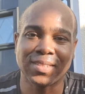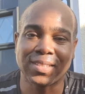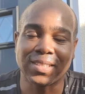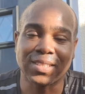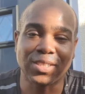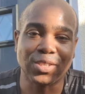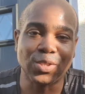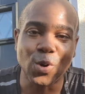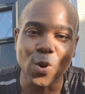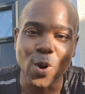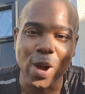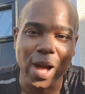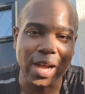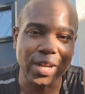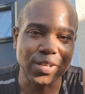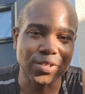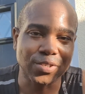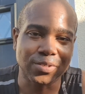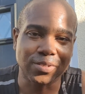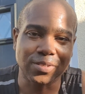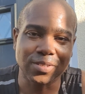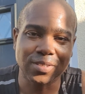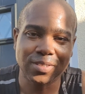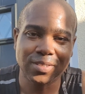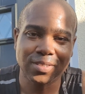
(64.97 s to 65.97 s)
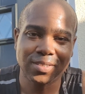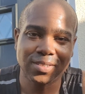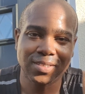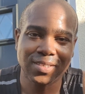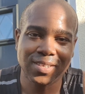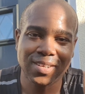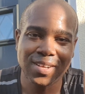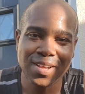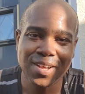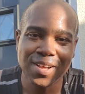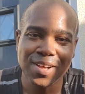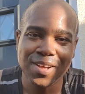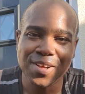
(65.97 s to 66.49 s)
no action.
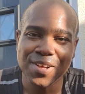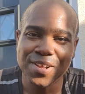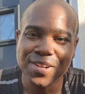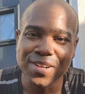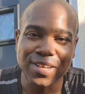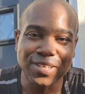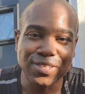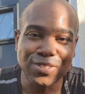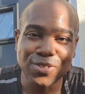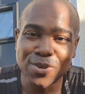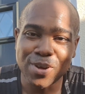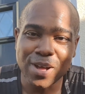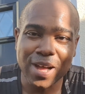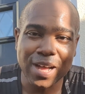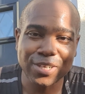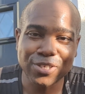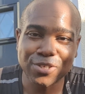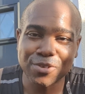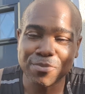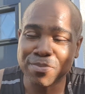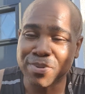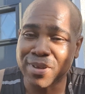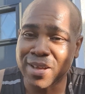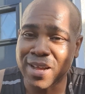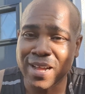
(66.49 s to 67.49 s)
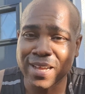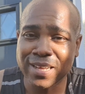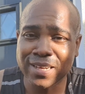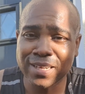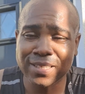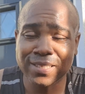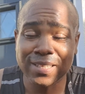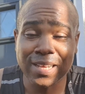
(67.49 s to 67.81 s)
There's no action behind it.